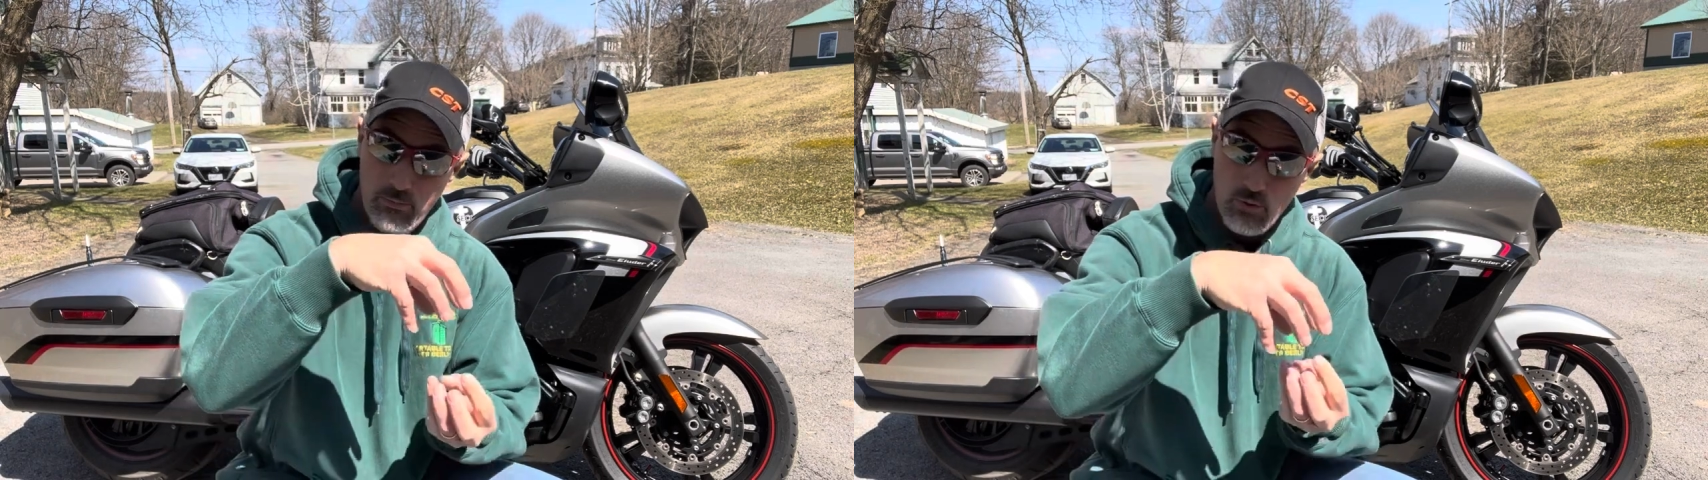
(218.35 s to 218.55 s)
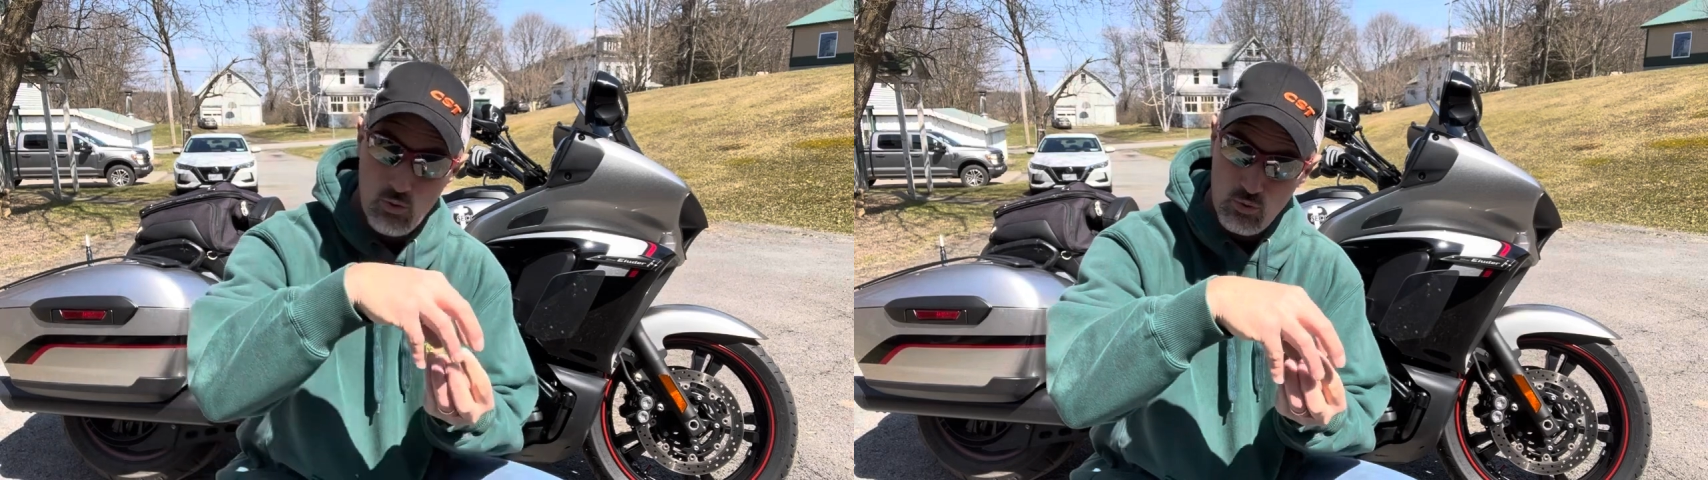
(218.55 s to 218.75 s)

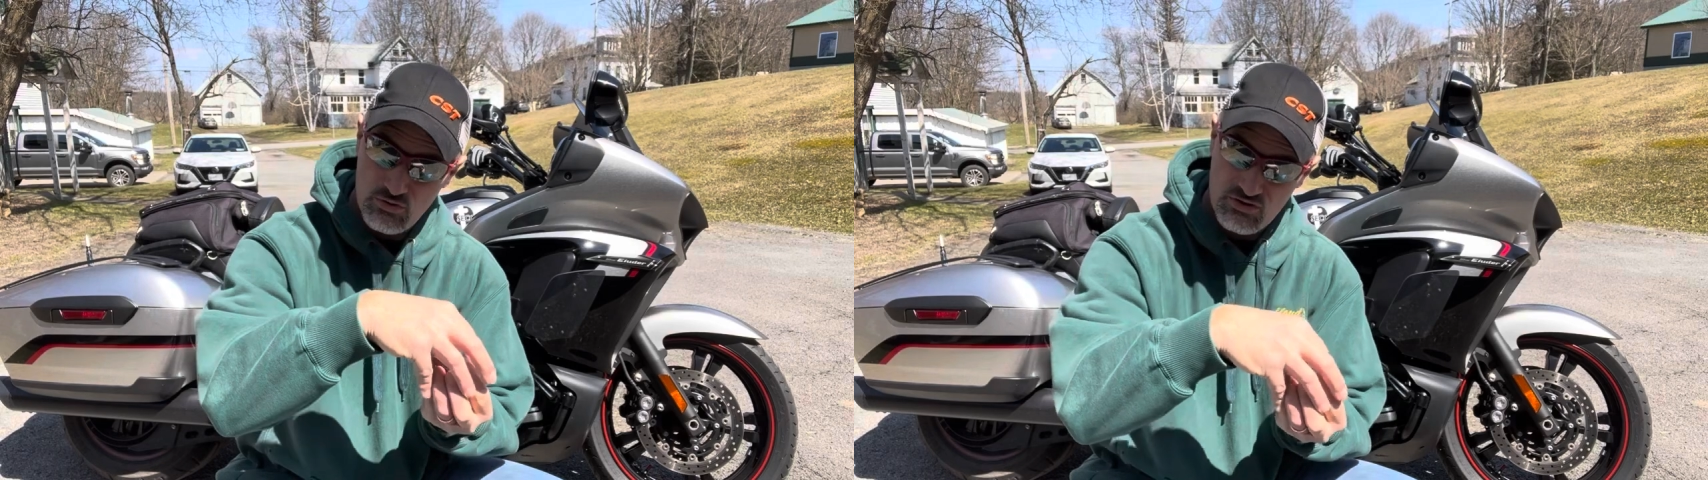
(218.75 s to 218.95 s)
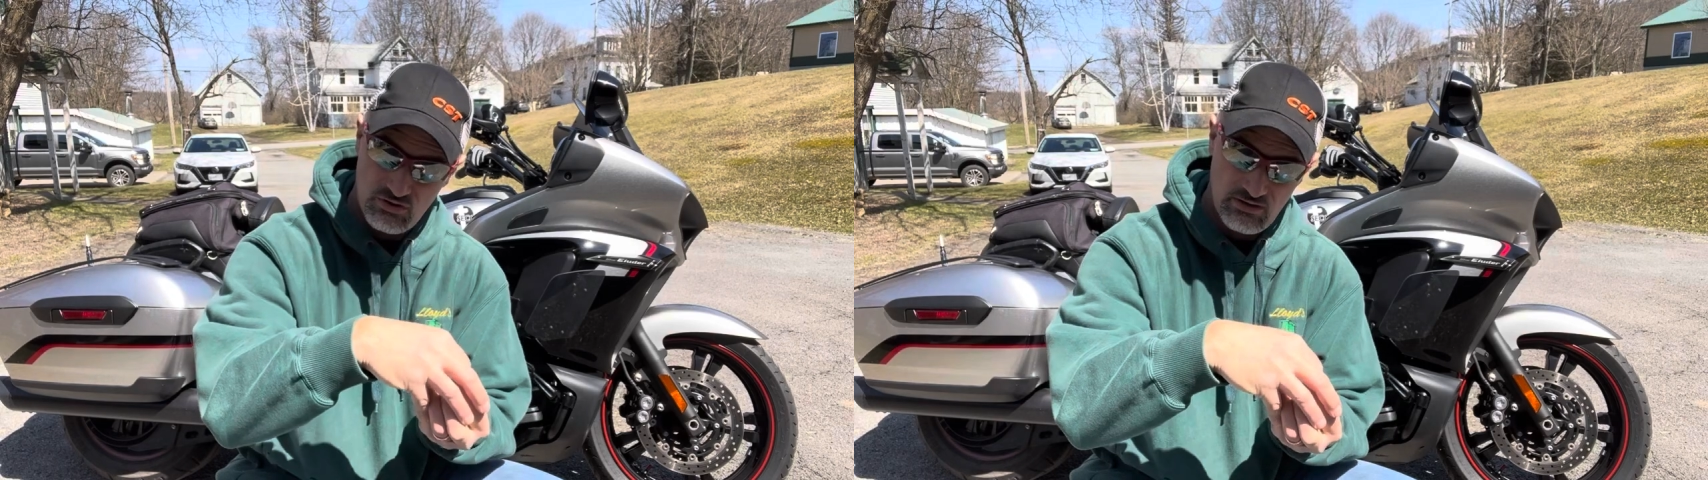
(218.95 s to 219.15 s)
boot
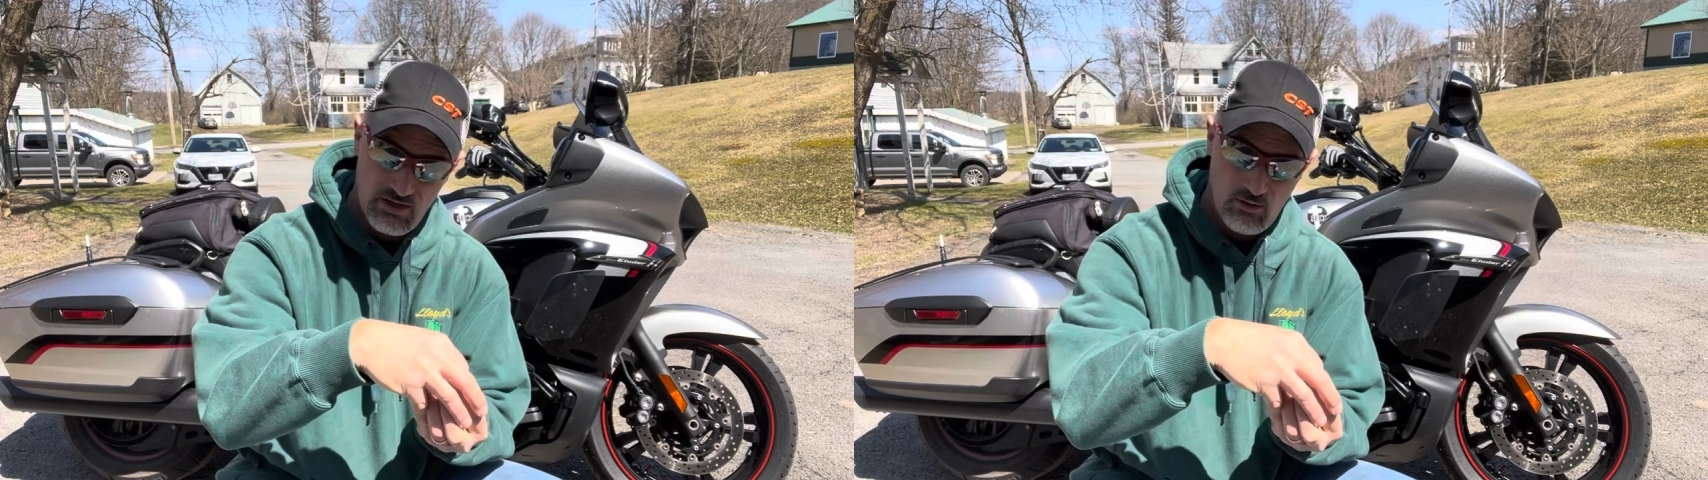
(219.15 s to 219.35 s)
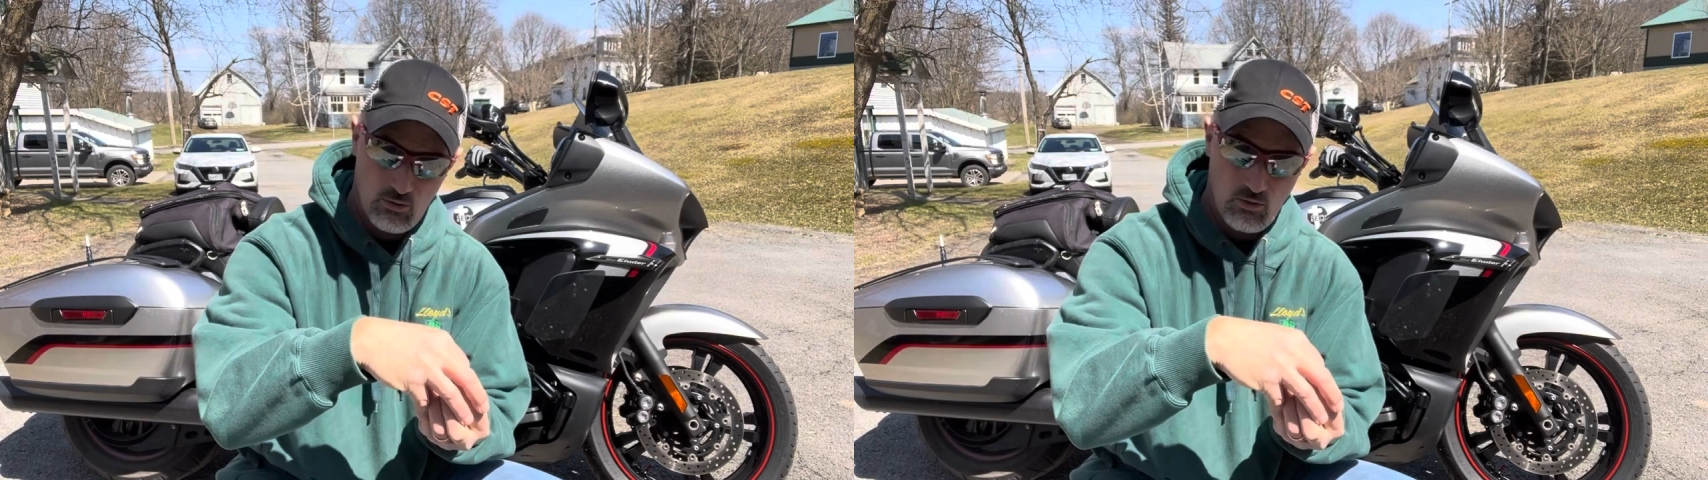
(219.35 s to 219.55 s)
slid
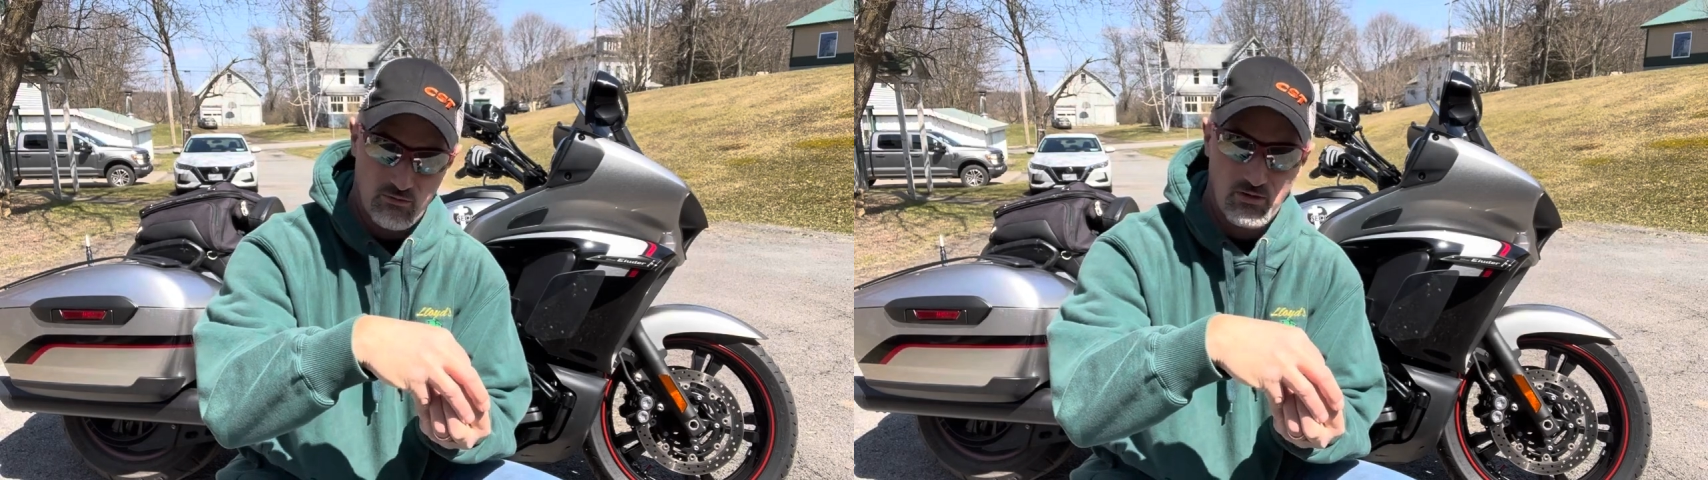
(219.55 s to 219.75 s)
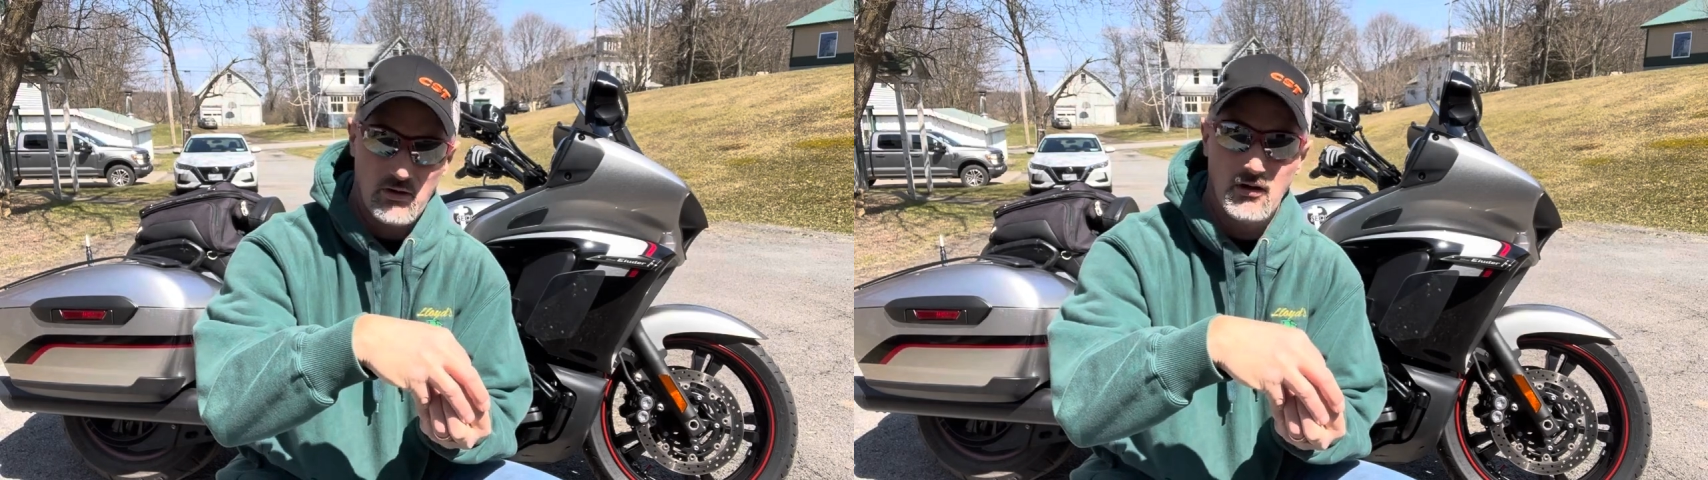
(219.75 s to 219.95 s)
down
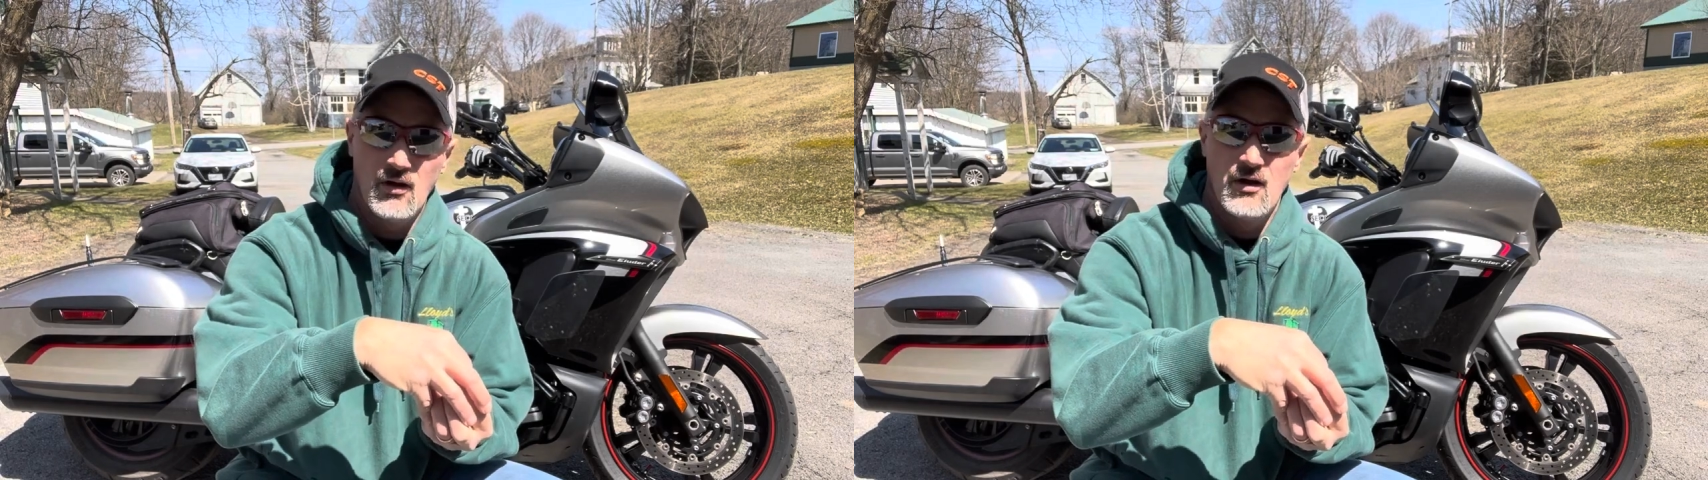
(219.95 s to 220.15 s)
over it